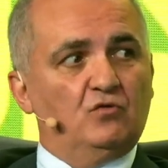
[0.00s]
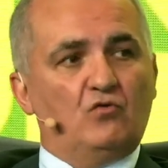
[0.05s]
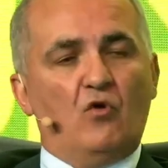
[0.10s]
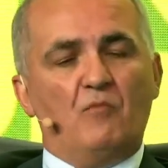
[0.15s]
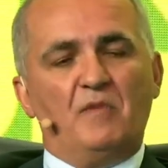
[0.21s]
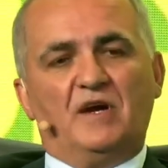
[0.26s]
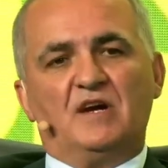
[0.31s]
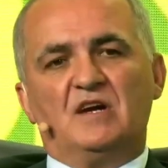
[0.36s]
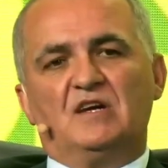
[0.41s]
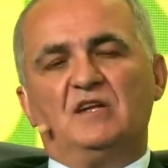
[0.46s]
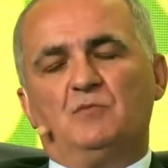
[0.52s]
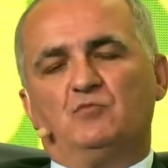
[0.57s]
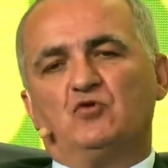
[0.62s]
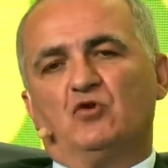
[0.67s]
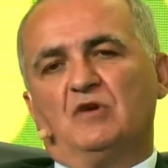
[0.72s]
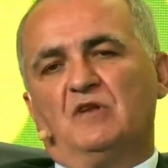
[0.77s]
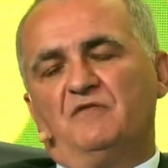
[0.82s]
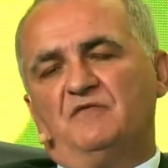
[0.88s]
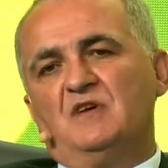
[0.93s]
just to give
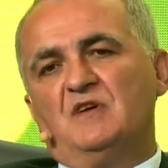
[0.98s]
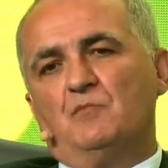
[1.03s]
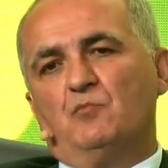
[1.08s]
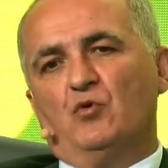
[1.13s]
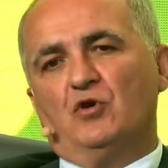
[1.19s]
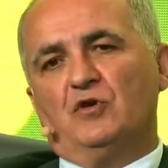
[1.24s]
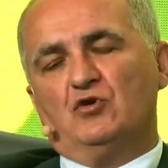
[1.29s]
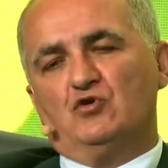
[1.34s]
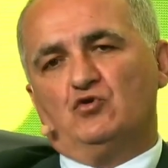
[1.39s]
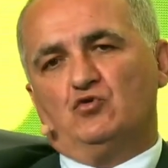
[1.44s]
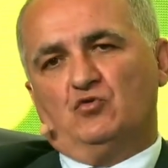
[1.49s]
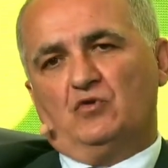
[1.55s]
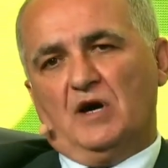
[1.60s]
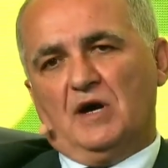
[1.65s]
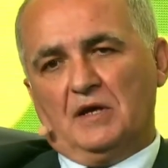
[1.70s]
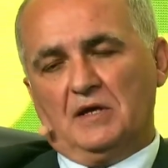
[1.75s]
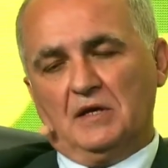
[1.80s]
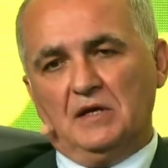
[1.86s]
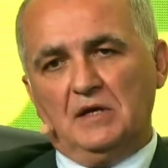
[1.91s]
you an
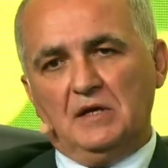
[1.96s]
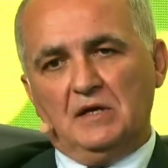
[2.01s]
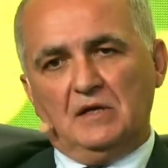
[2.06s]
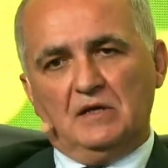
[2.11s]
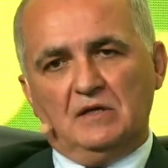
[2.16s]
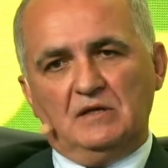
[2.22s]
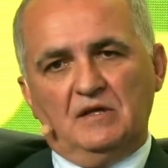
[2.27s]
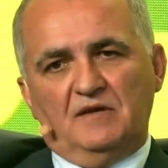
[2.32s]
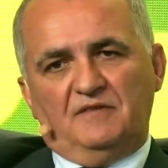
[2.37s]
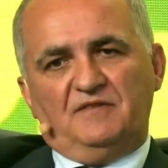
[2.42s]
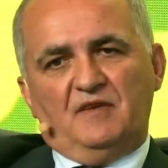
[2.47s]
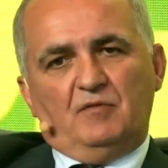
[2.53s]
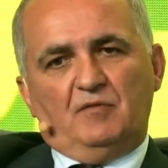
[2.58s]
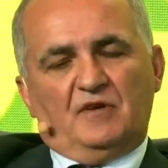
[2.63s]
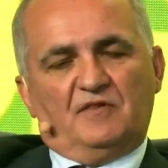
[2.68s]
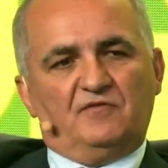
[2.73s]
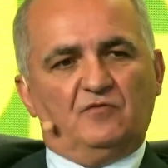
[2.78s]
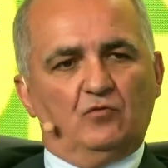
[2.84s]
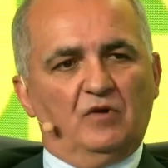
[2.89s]
example, and how it
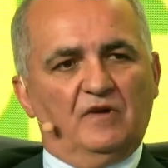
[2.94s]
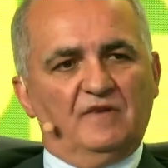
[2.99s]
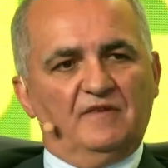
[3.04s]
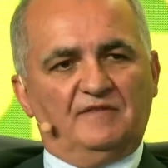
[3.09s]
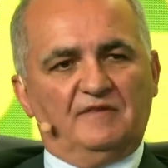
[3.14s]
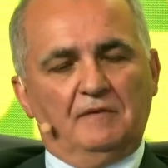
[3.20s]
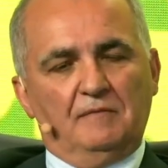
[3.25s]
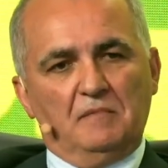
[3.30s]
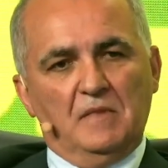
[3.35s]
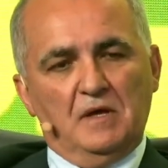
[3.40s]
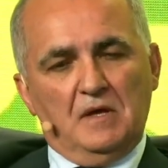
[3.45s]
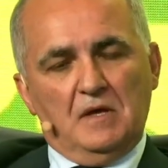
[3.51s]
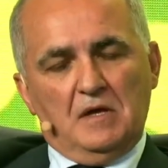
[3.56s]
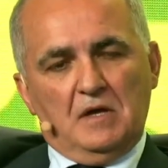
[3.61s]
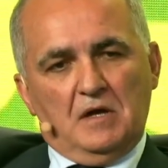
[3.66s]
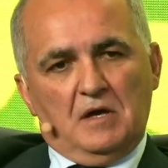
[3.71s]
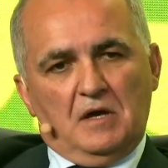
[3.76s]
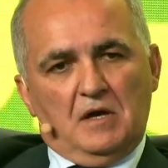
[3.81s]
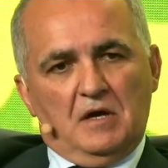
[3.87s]
can help in
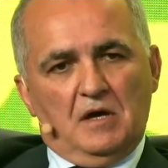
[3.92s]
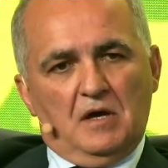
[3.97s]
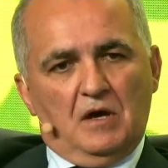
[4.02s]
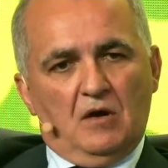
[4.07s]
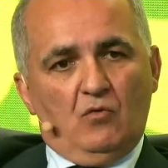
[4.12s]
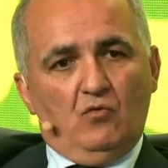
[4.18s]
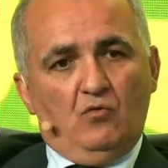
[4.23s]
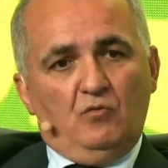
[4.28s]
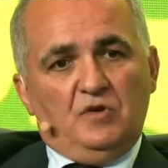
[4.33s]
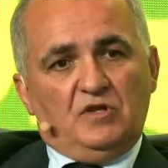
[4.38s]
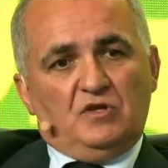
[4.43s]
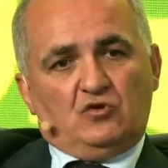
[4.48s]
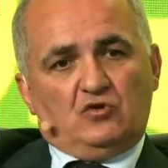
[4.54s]
cybersecurity.